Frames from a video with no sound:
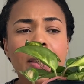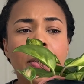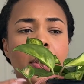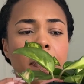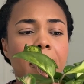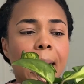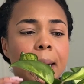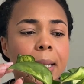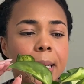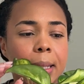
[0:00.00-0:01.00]
either the
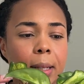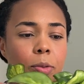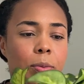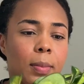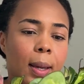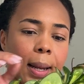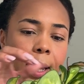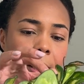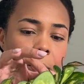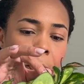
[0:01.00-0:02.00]
plant is
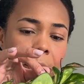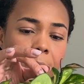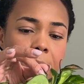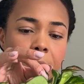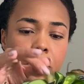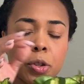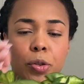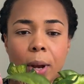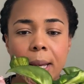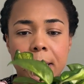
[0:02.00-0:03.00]
experiencing
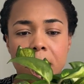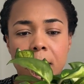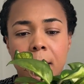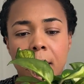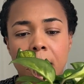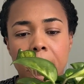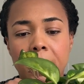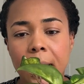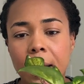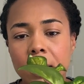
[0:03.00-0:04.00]
stress
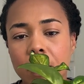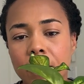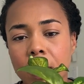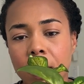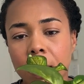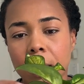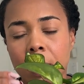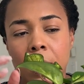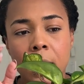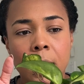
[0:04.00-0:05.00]
because of
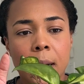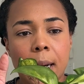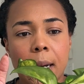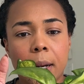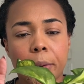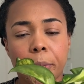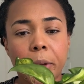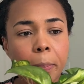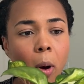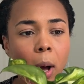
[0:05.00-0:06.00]
the
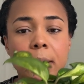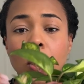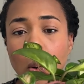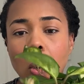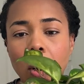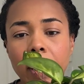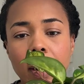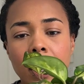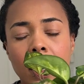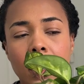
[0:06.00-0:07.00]
repot,
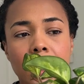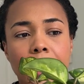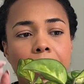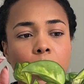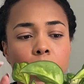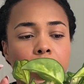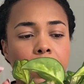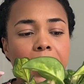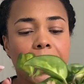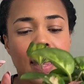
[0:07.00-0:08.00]
or it
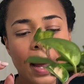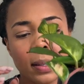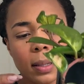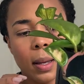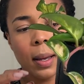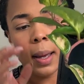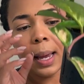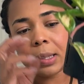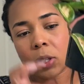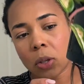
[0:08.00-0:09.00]
could be that
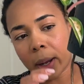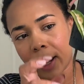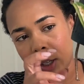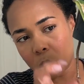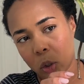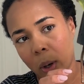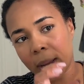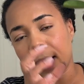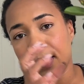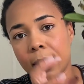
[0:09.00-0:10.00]
it's not
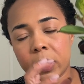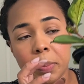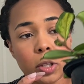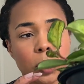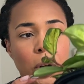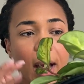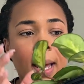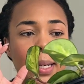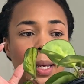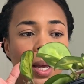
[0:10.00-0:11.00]
enjoying this mixture.
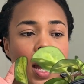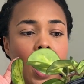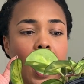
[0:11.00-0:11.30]
And